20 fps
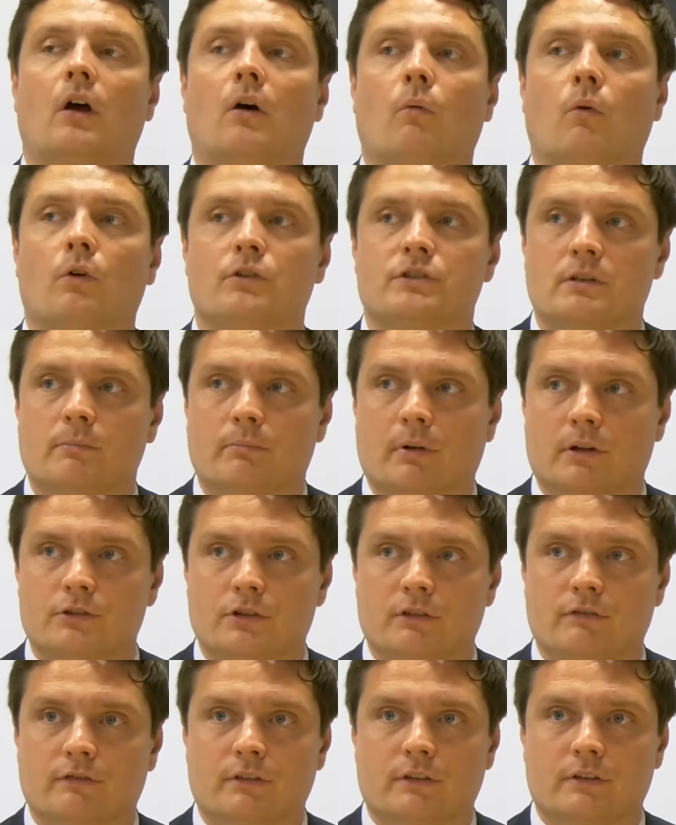what's the
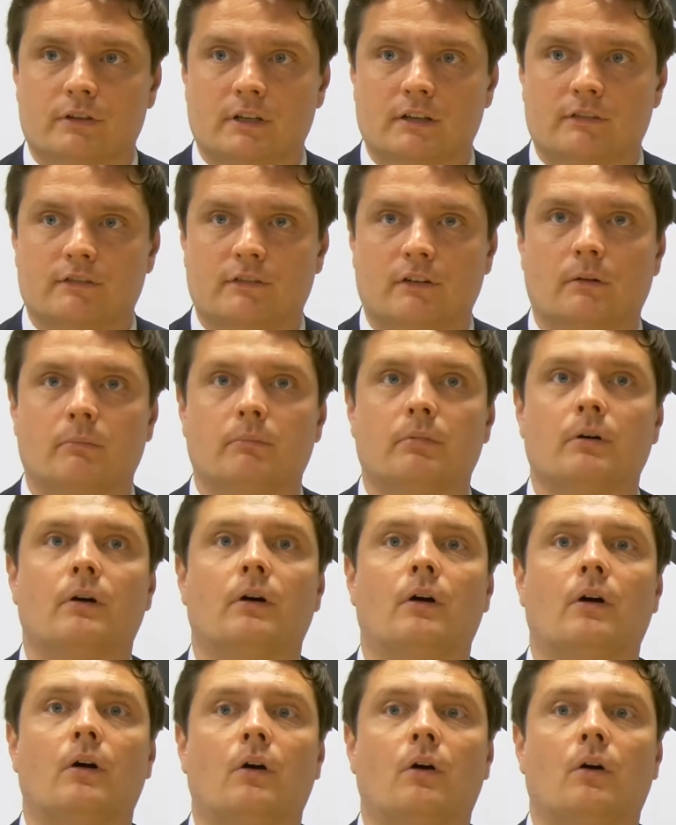budget for the refurb,
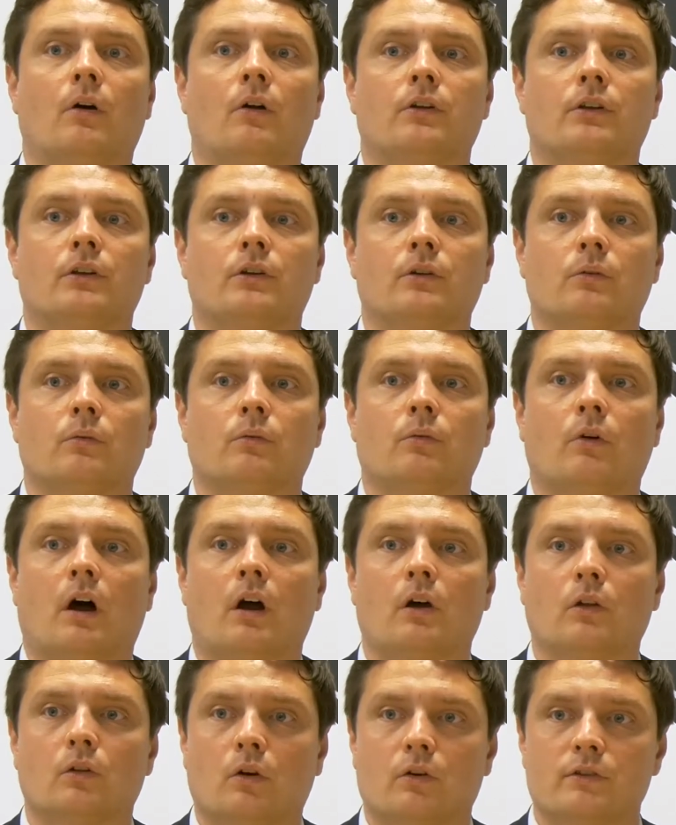
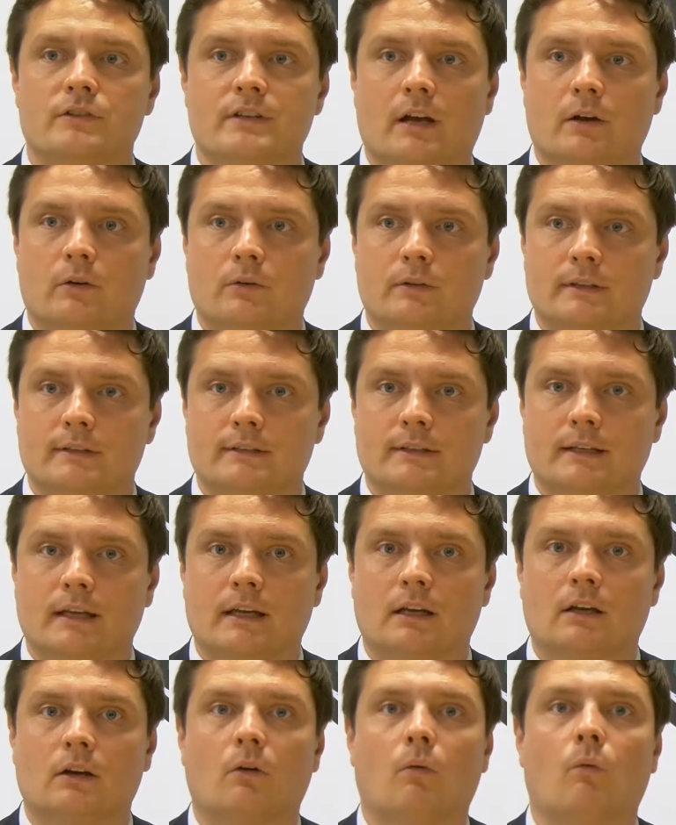how long is that going to
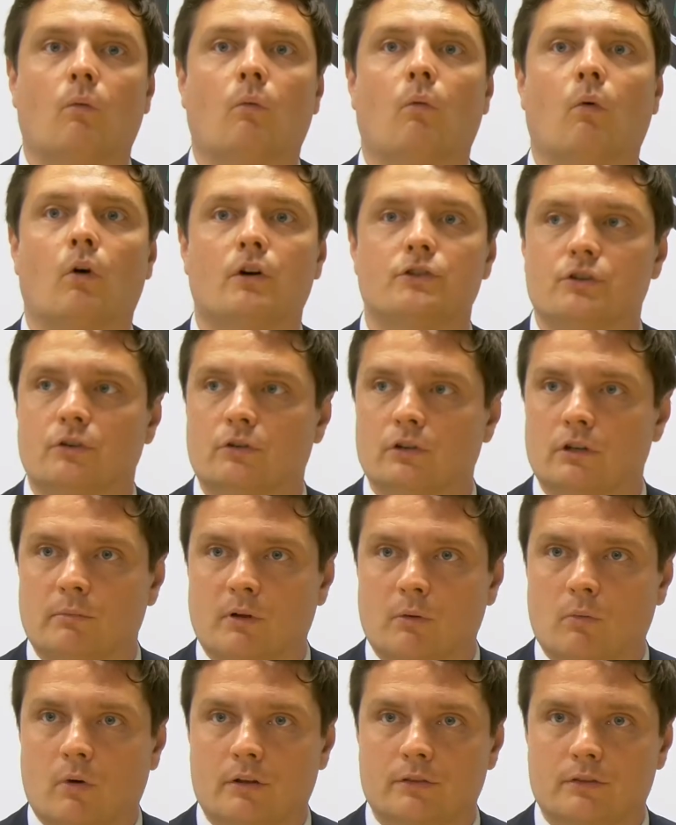take, what's it going to be
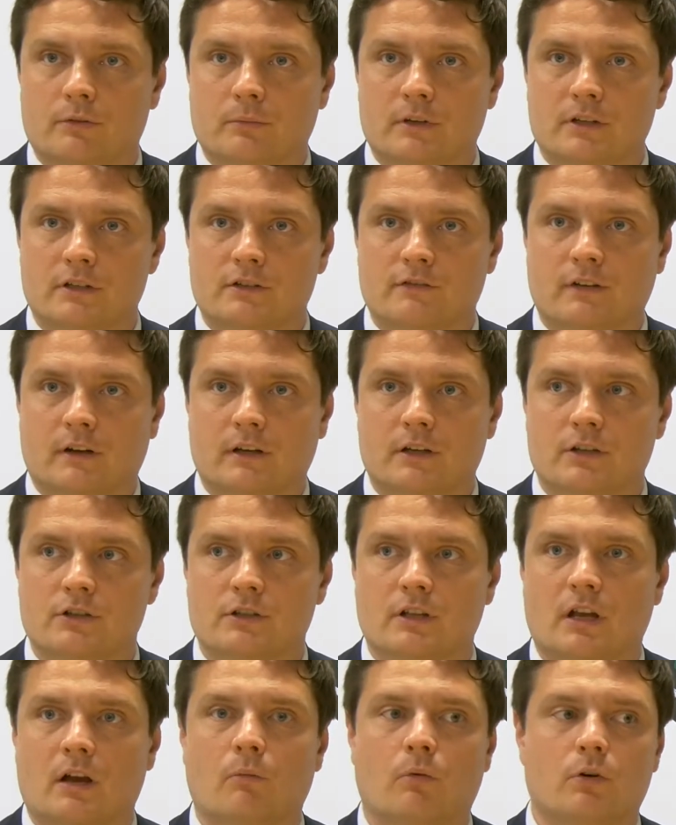worth when it's
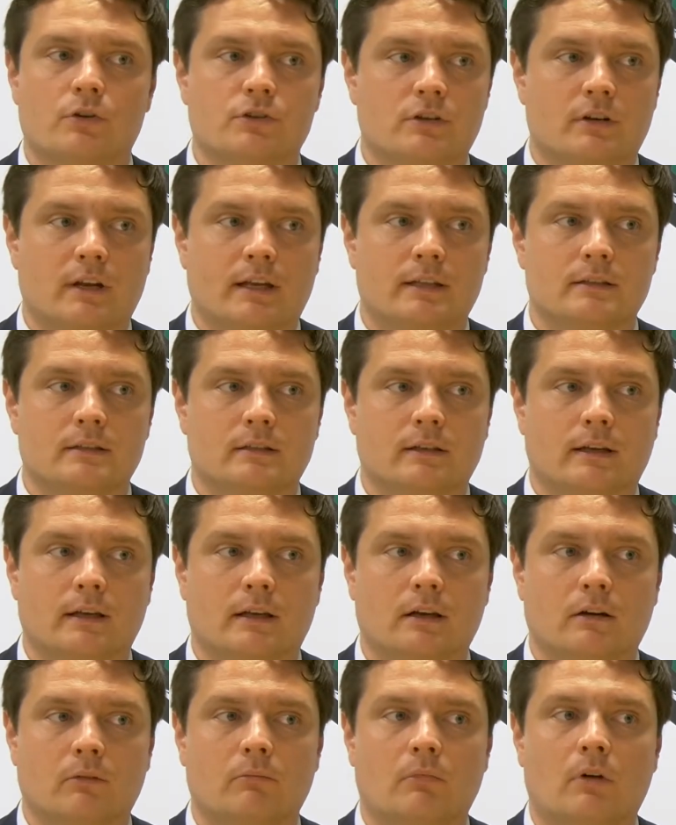finished, and what's the rental
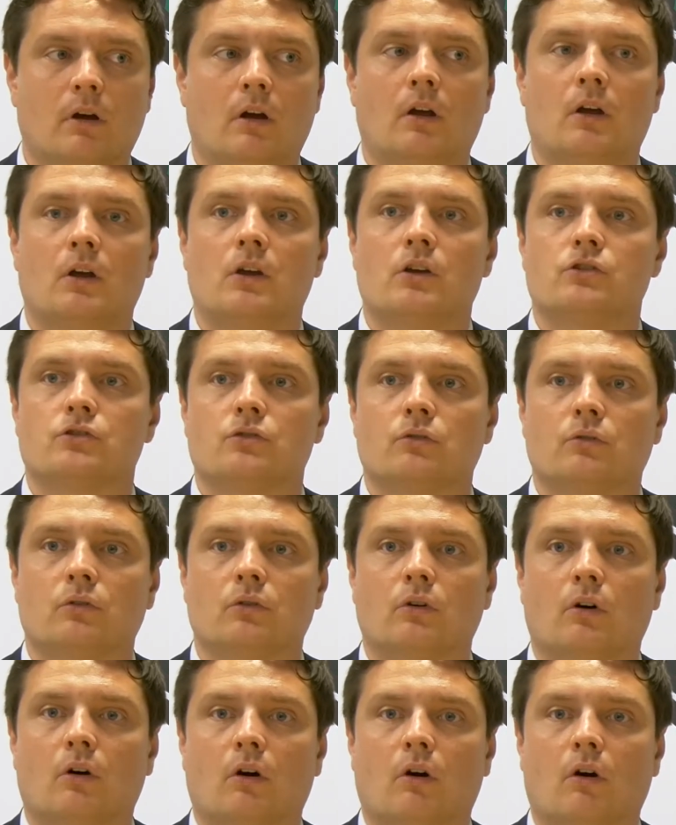income. So
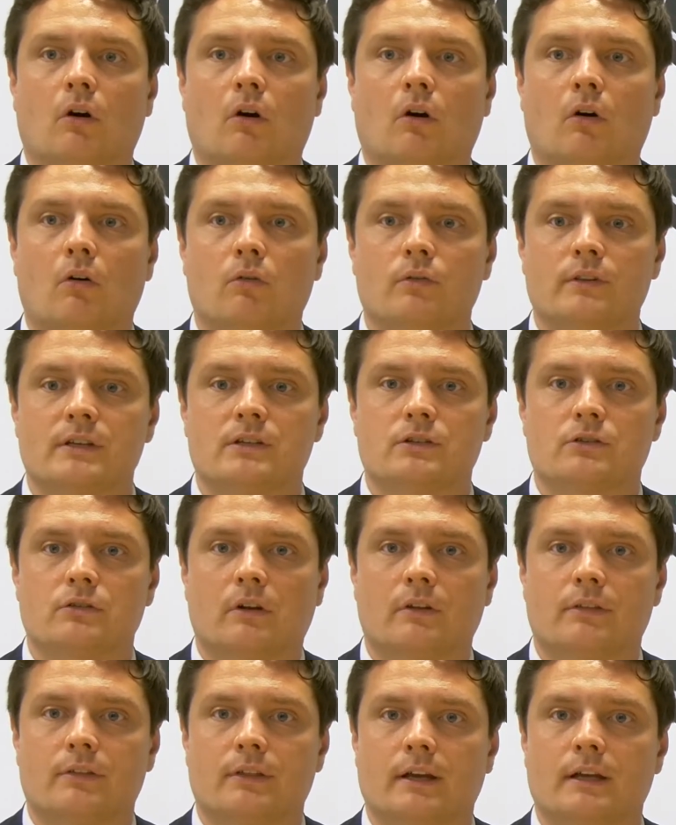all these sort
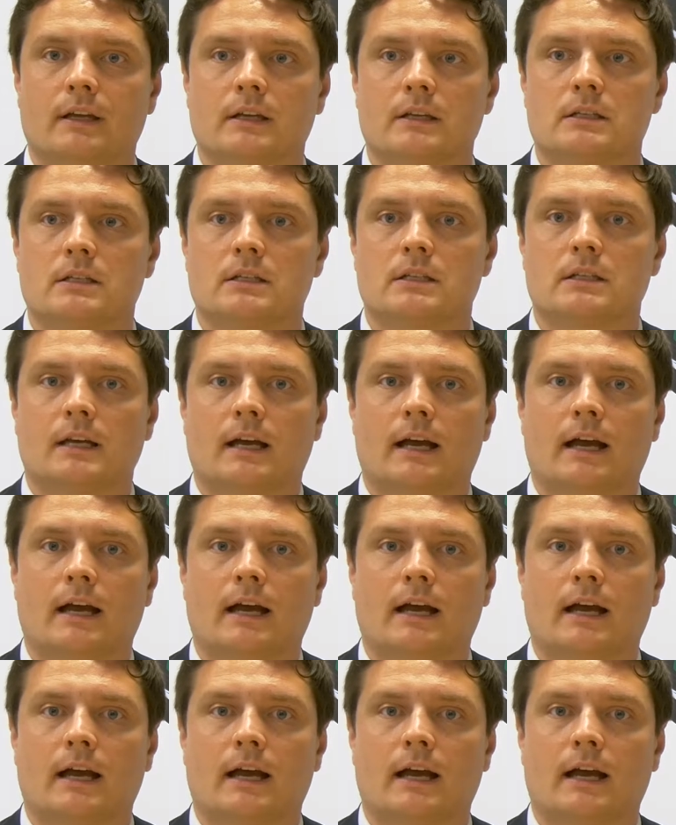of things,